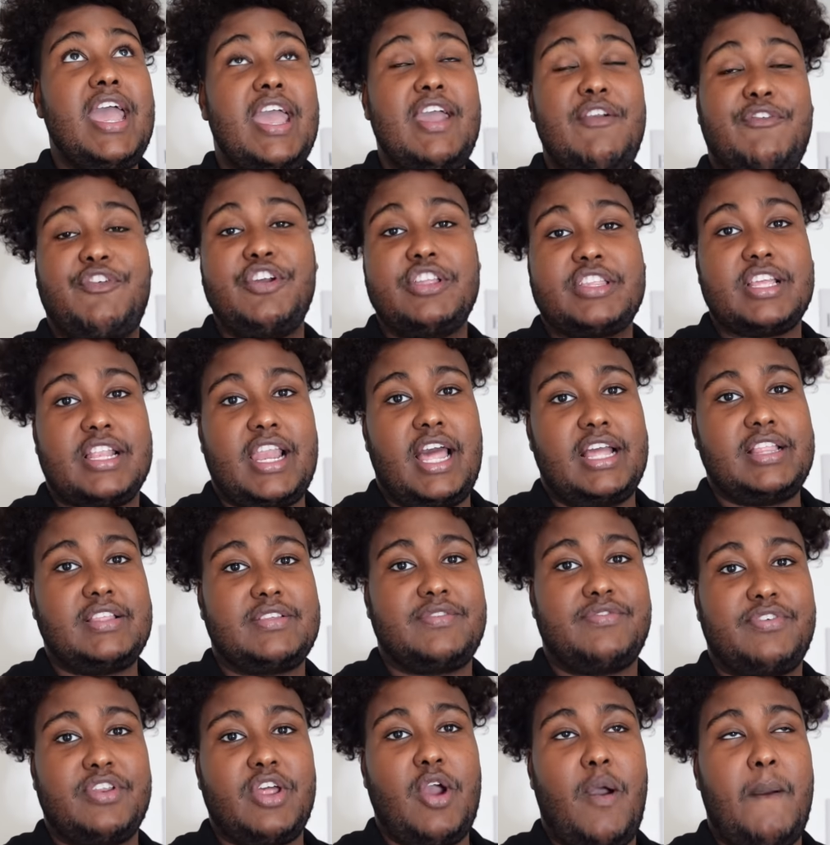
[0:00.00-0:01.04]
If you did like
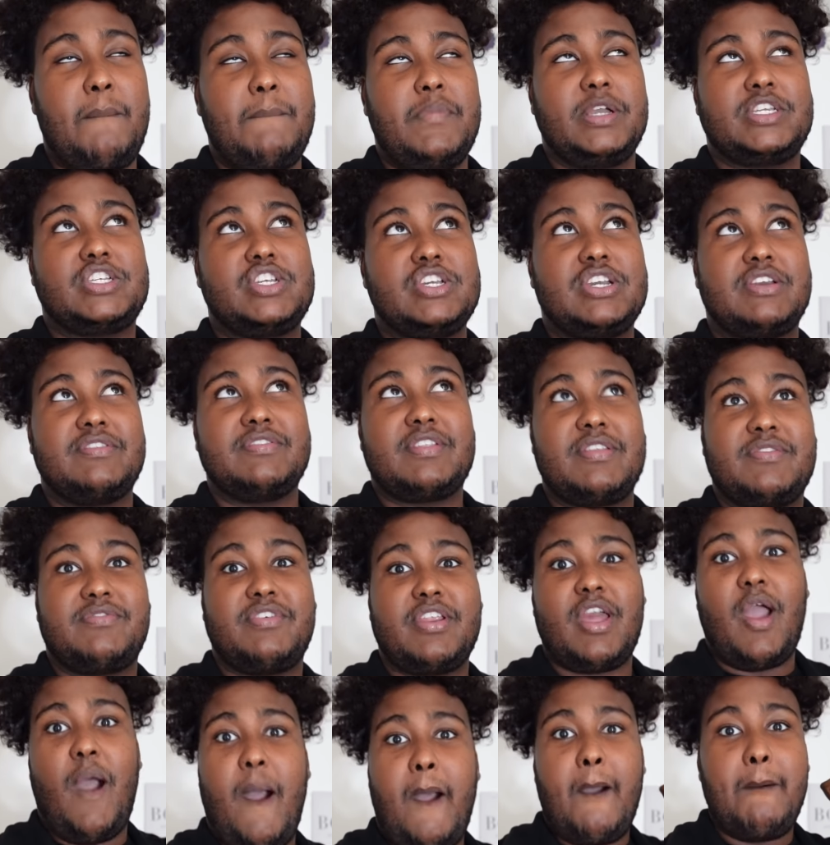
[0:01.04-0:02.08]
this video, make sure you give this
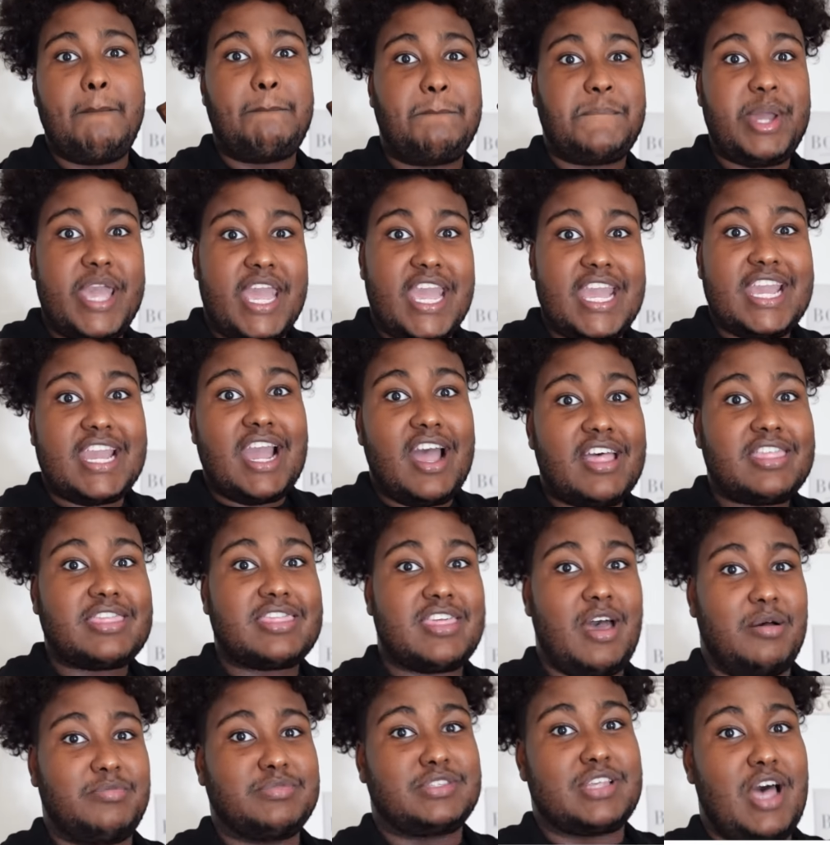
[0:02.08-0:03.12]
video a big
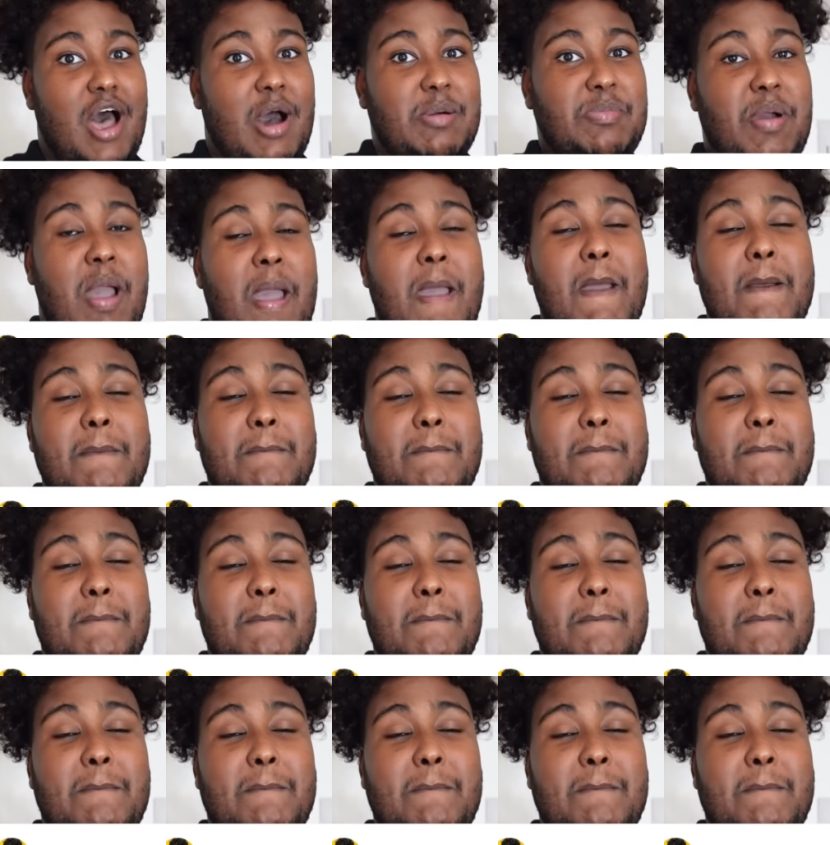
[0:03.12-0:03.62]
thumbs up.